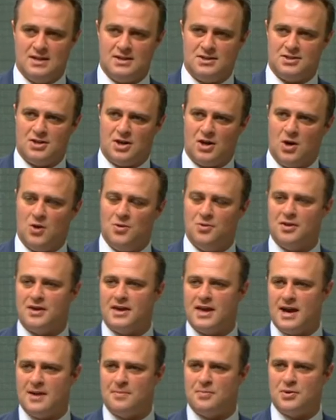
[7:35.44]
to hold the
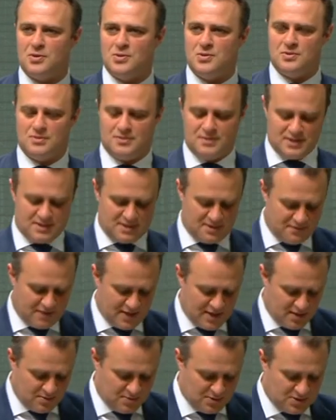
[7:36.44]
capital that's
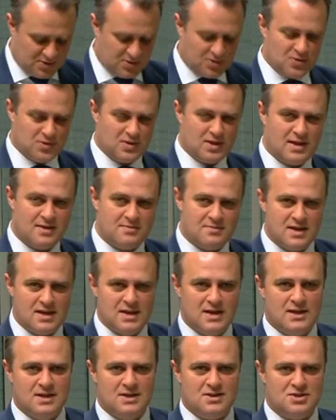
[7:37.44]
available to them
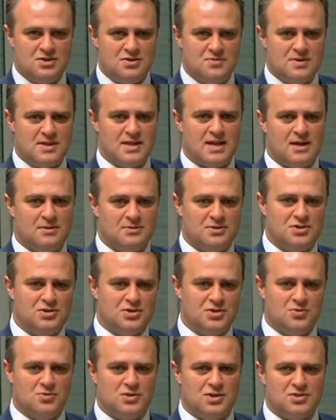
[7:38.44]
to be able to
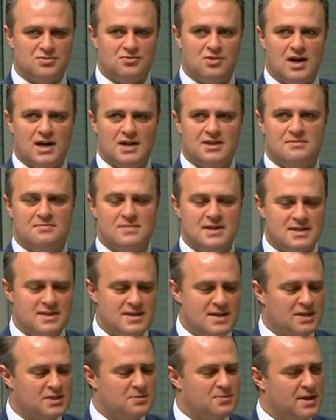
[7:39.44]
do what is right and meet
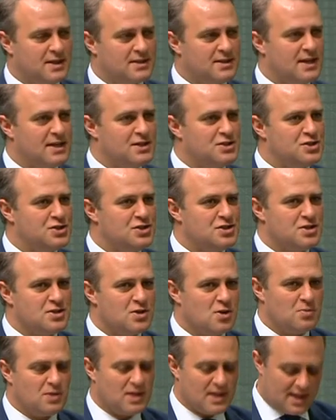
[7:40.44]
the expectations and the
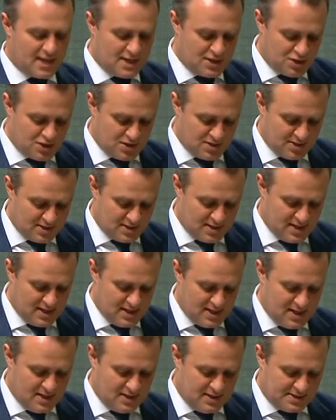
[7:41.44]
obligations
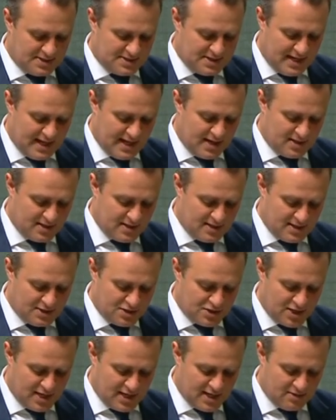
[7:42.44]
that set out in their
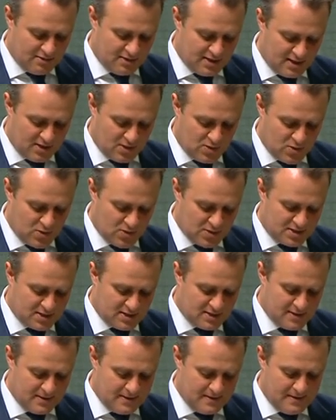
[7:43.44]
charter and their
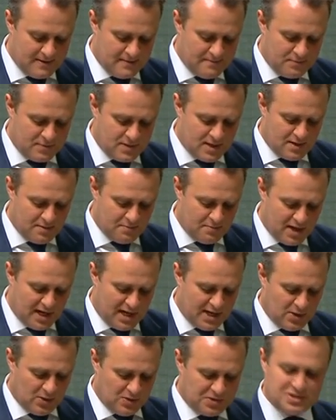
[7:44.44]
course,
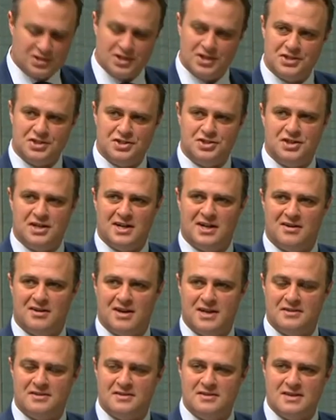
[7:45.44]
but also to
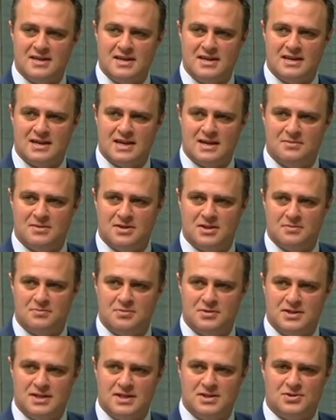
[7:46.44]
generate the income and the
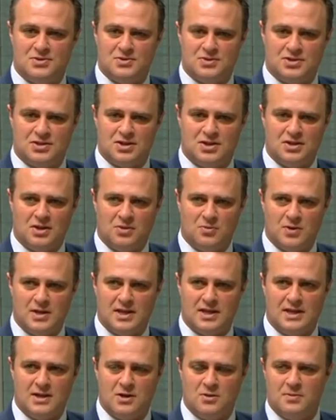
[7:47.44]
potential so that we
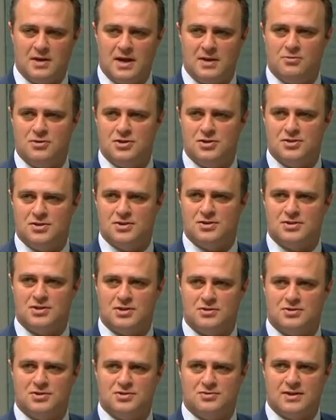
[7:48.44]
can help Aboriginal and
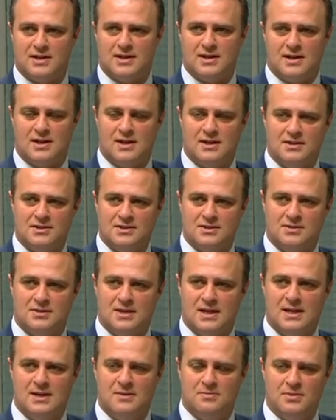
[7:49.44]
Torres Strait Islander
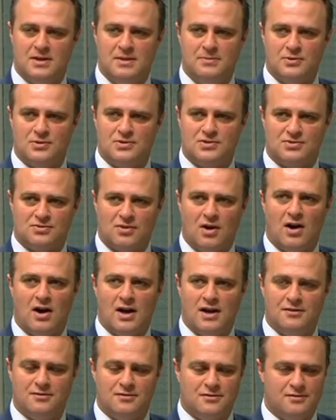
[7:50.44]
people thrive.